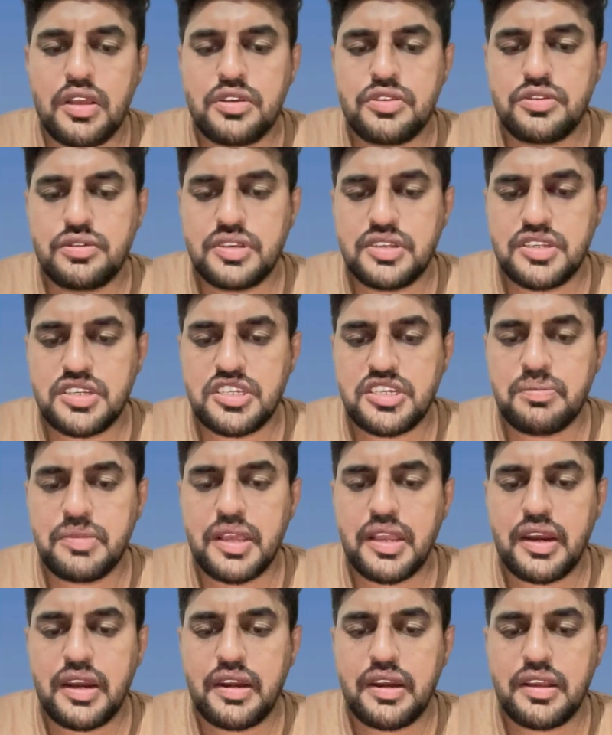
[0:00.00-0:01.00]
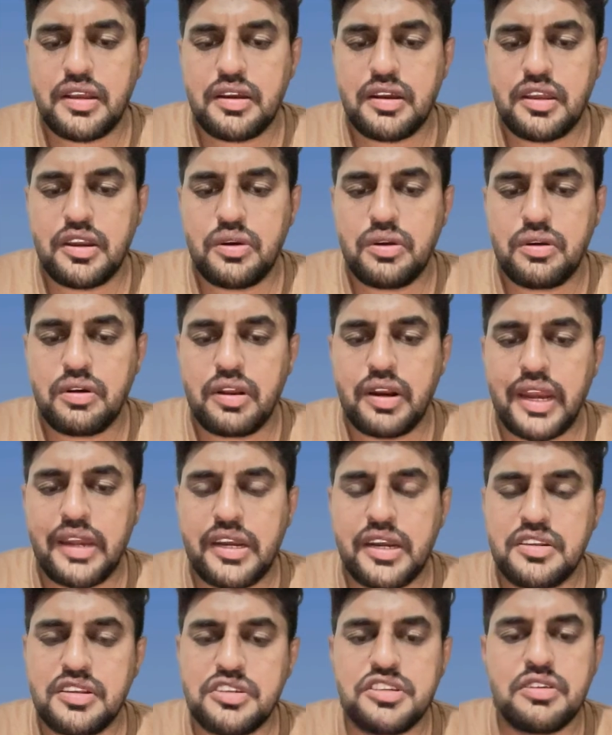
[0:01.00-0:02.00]
So the system can under, write
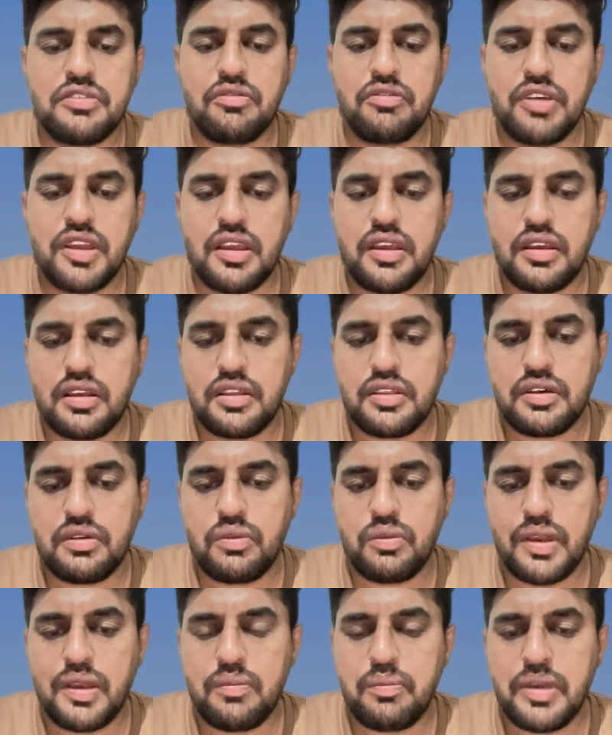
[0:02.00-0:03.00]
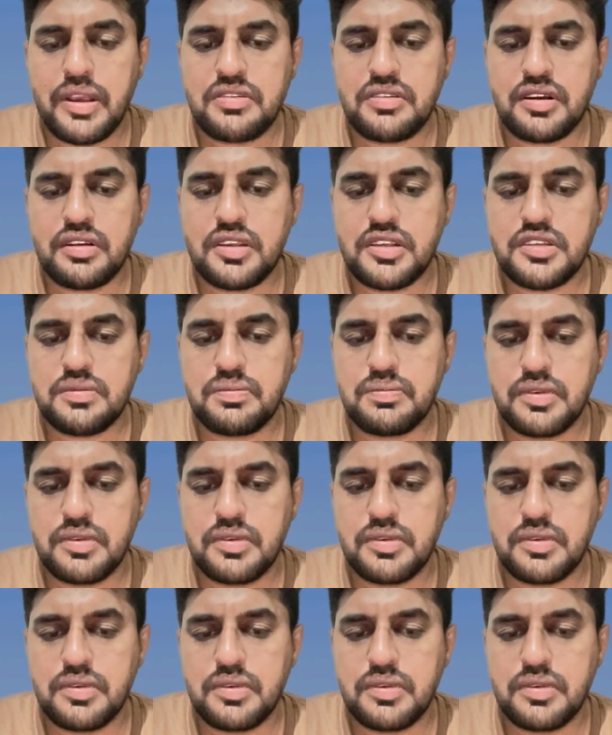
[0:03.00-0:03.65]
it such a way, the way based on the